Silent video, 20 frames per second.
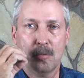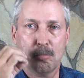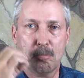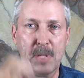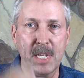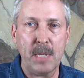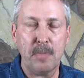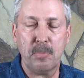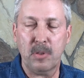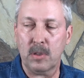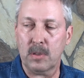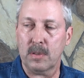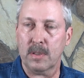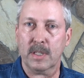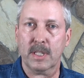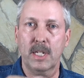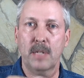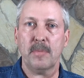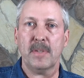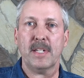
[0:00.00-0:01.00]
people
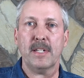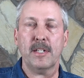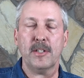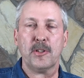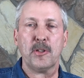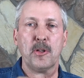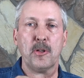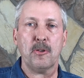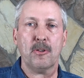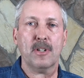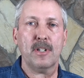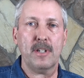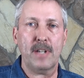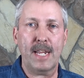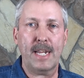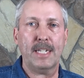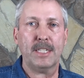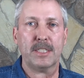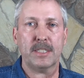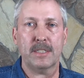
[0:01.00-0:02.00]
coming into your
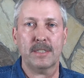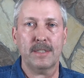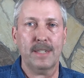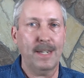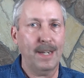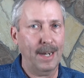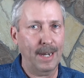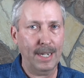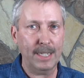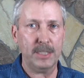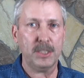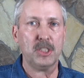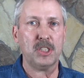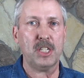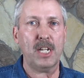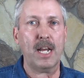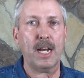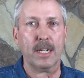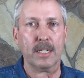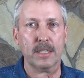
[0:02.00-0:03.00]
nation
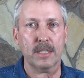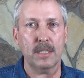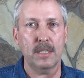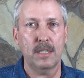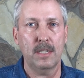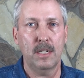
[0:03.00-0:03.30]
unchecked